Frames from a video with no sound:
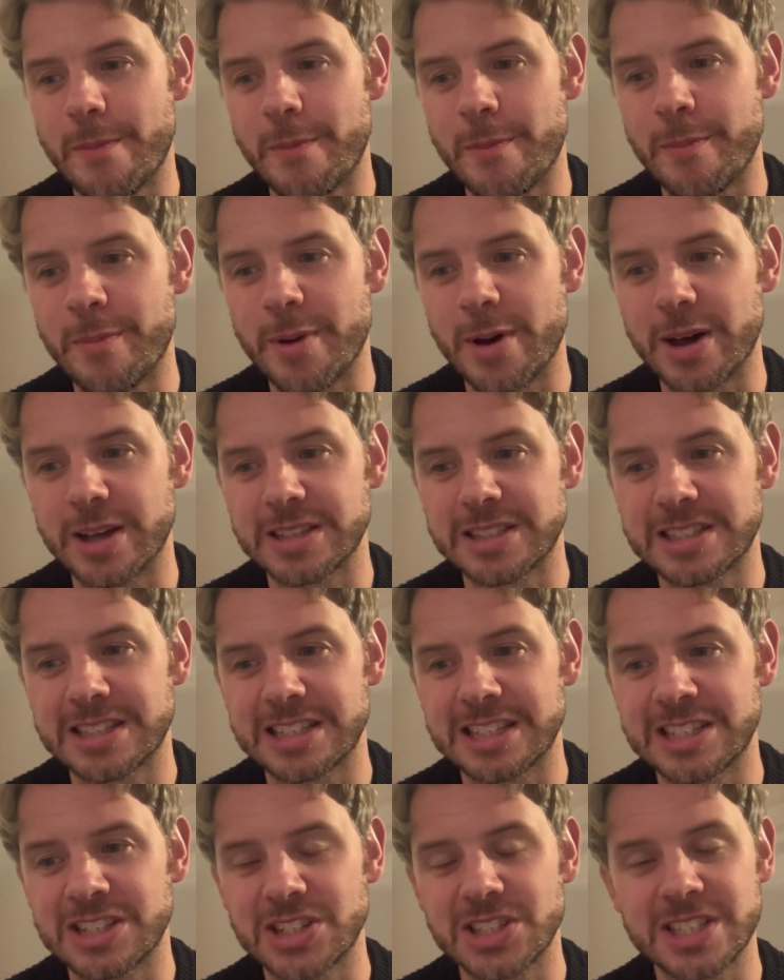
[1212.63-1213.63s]
But
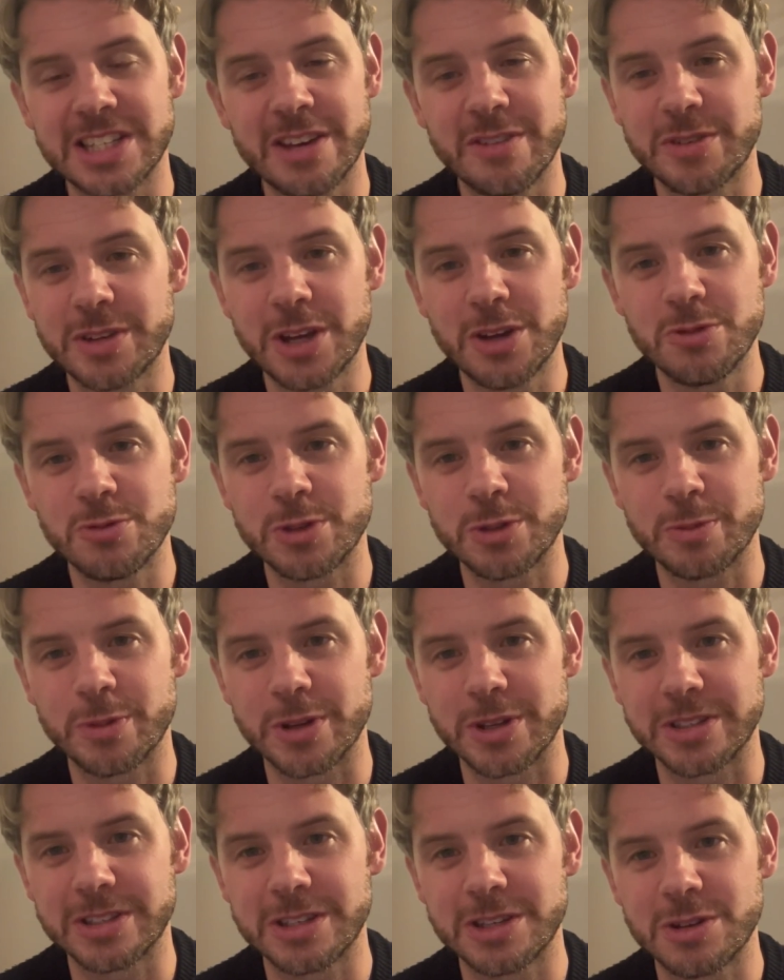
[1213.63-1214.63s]
you just never know with
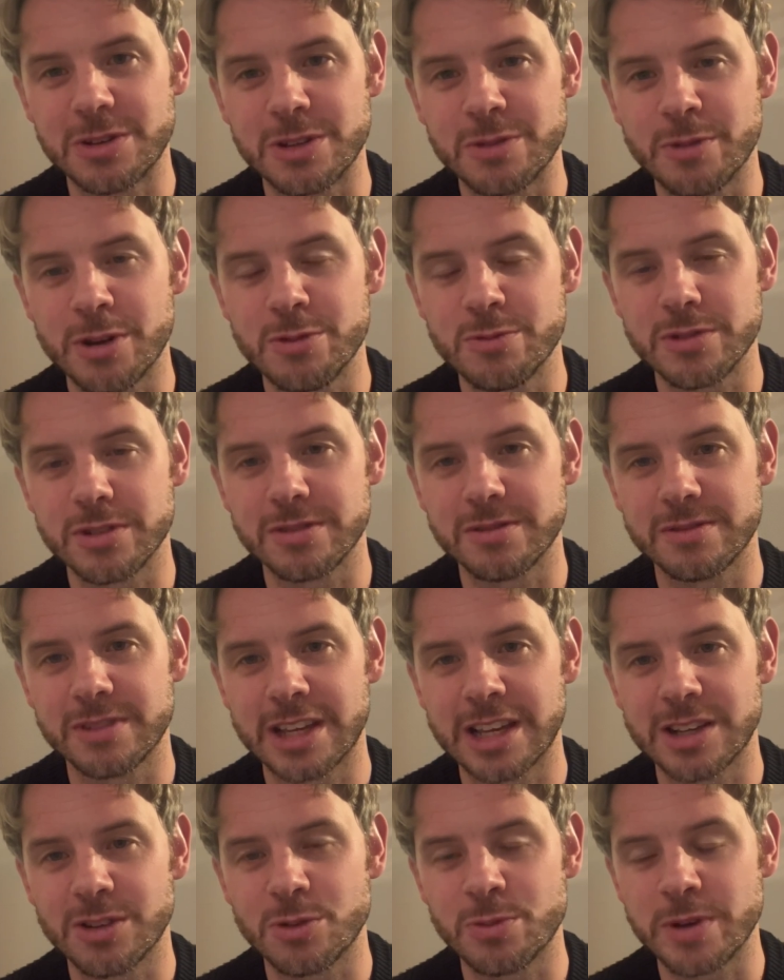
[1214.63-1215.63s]
Spurs, do you? At the moment,
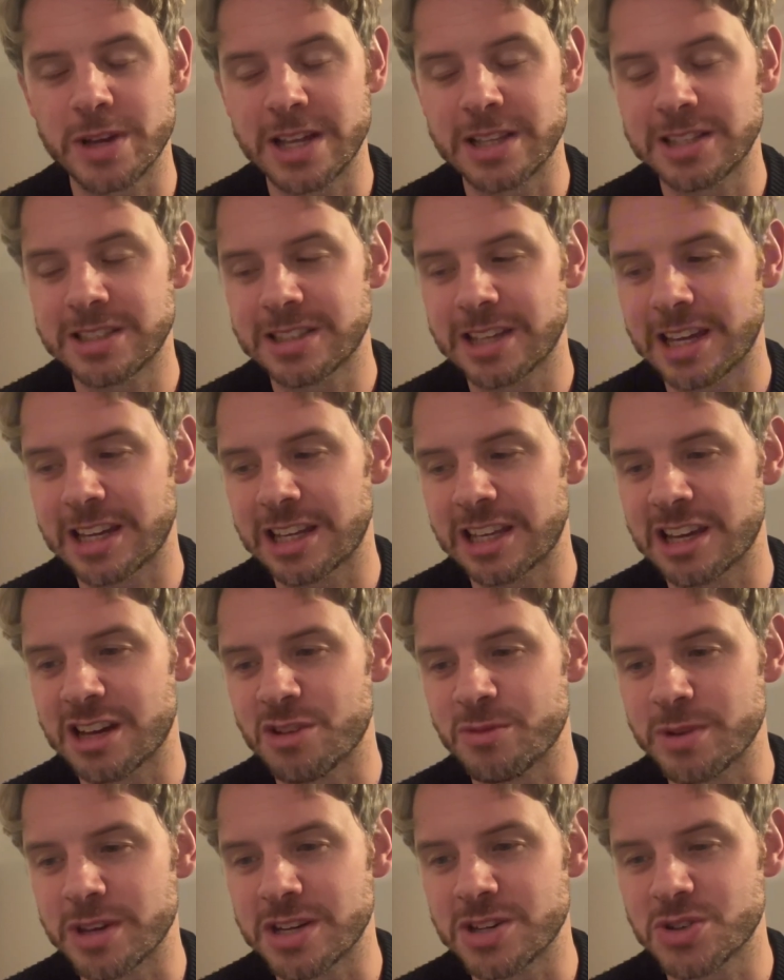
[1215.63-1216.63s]
it will be entertaining. It
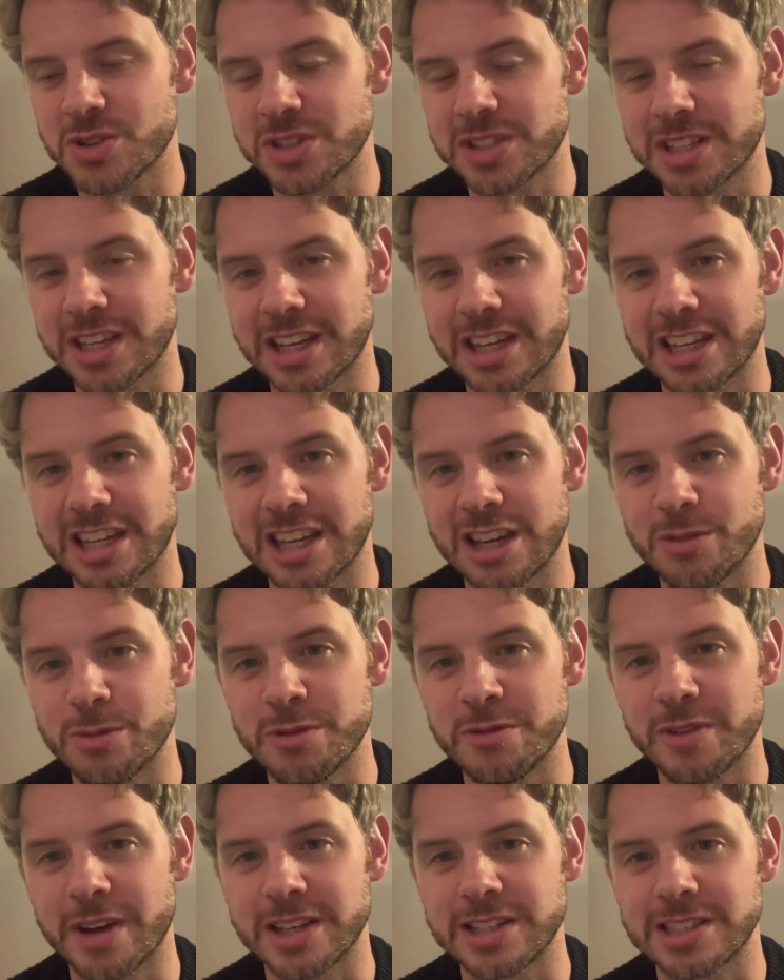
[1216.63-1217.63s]
will be interesting. It will be
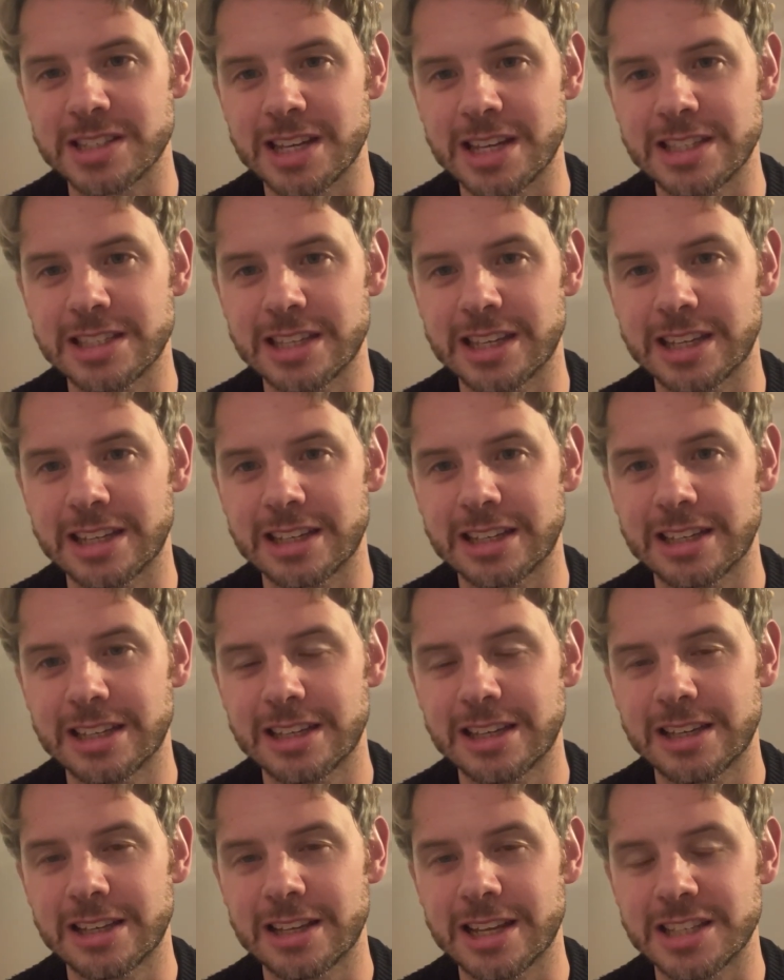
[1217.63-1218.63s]
fascinating.
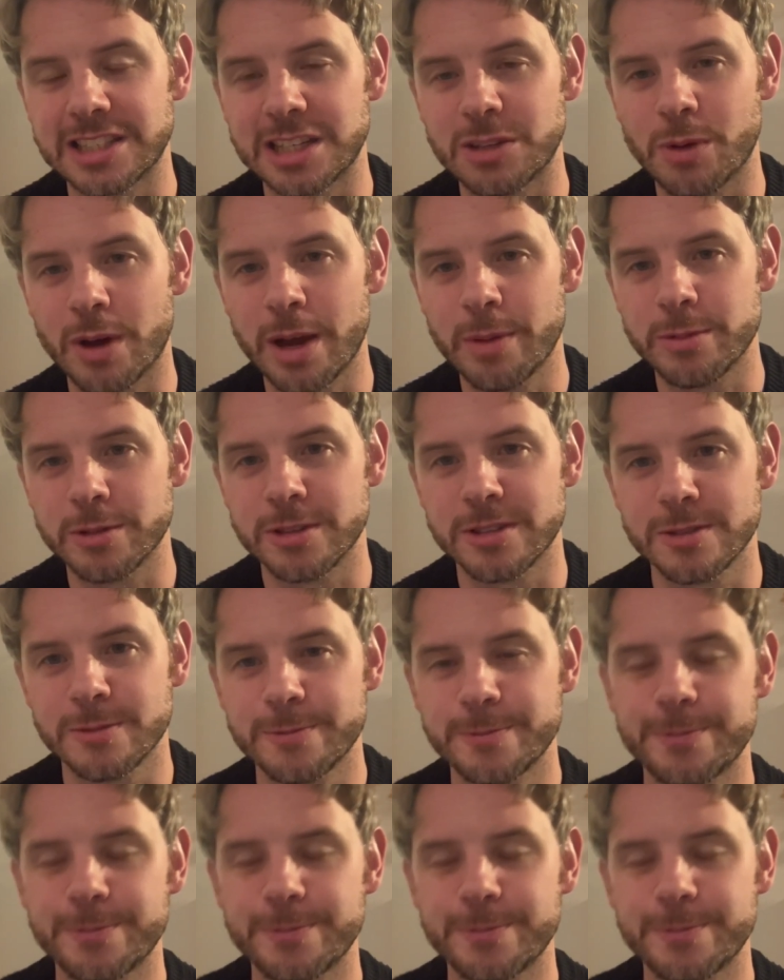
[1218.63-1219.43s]
Let's see what happens.